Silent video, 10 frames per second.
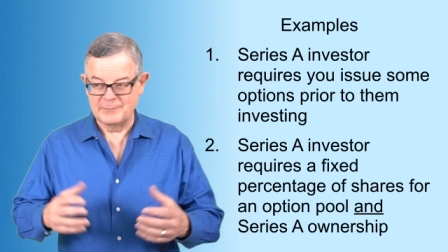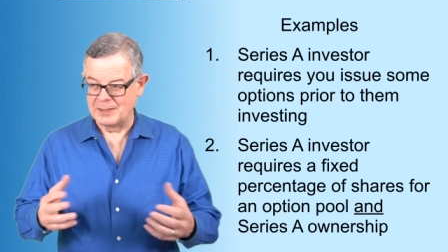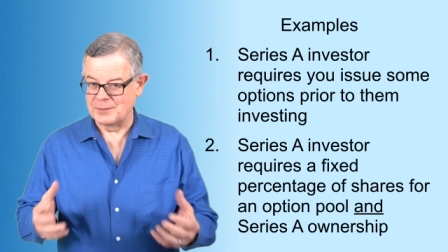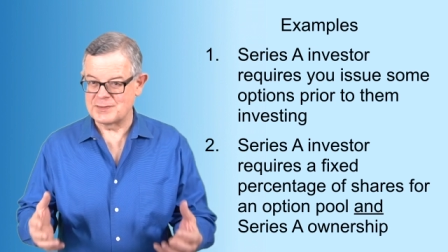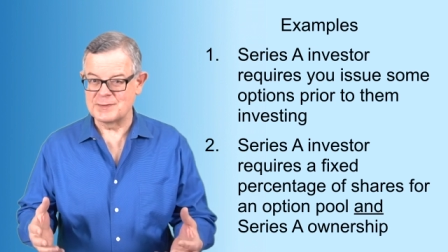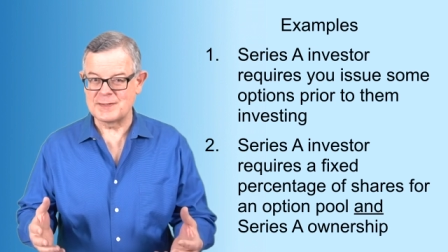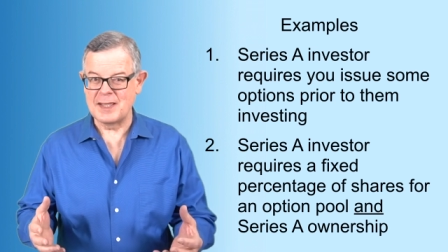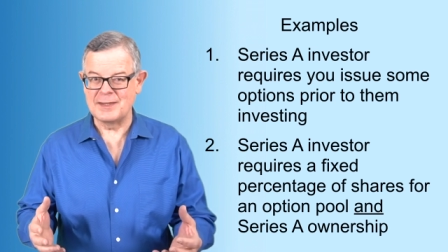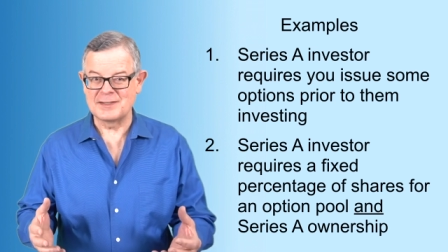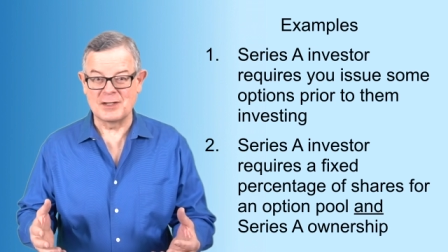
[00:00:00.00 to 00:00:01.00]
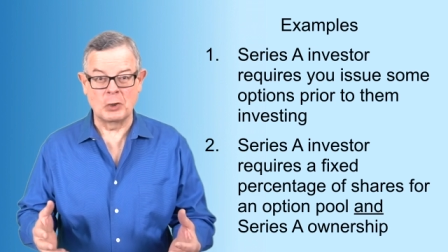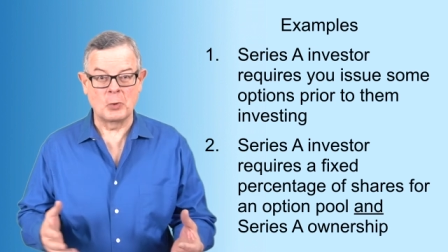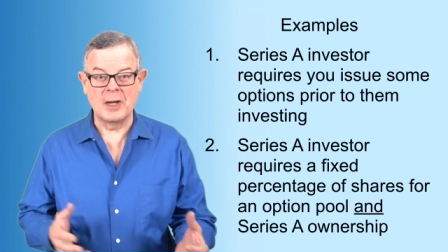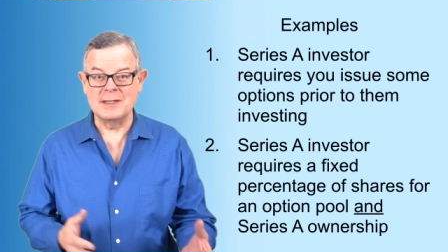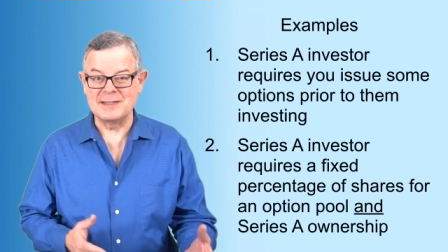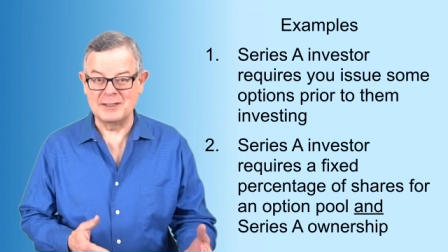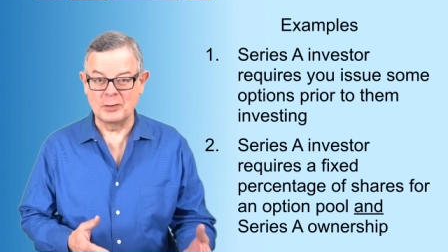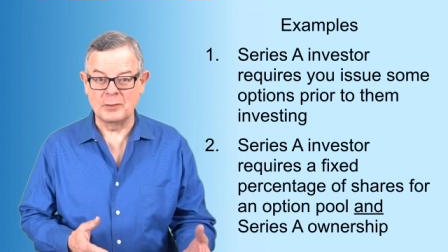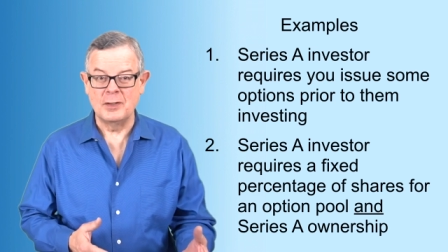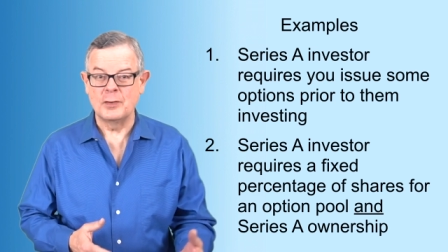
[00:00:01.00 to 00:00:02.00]
Needless to say, that's a great
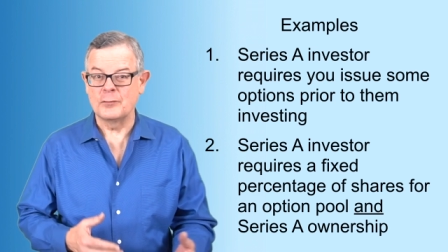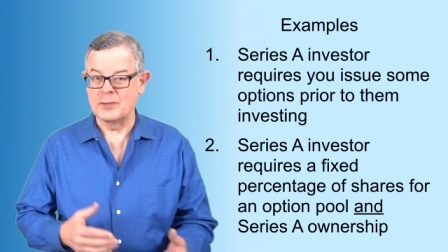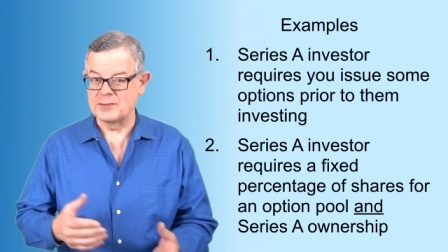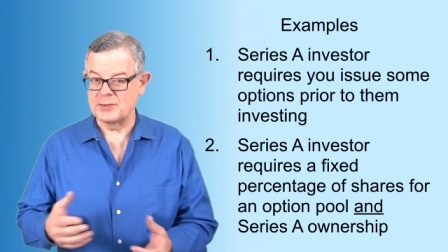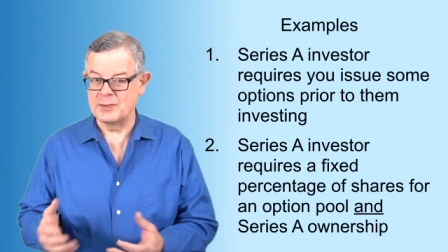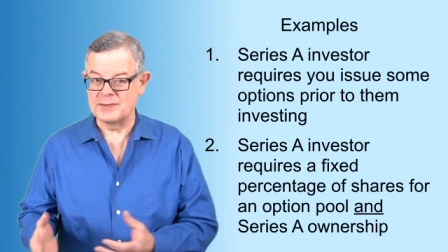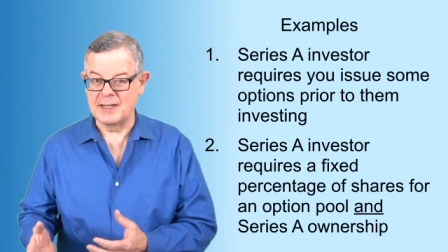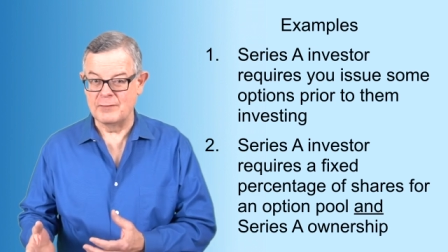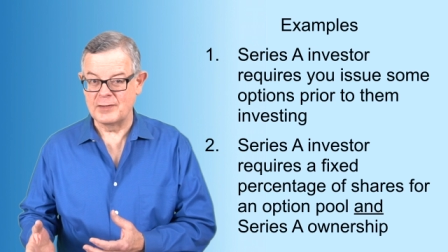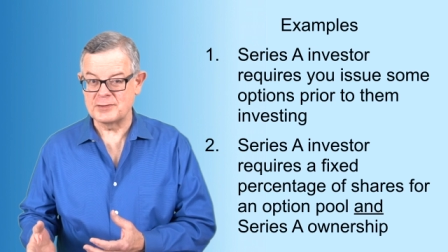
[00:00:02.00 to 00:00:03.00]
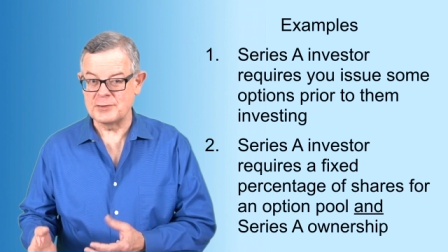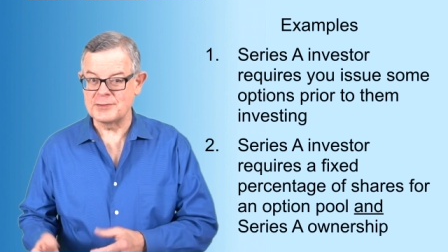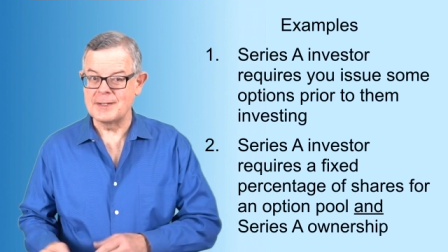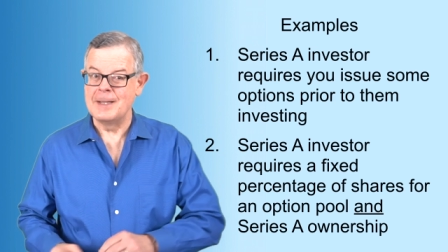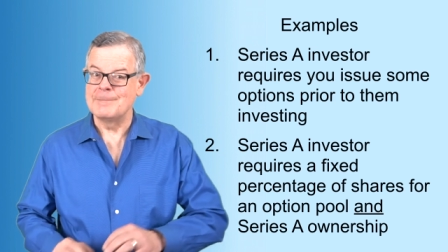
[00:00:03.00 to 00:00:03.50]
deal for the Series A investors,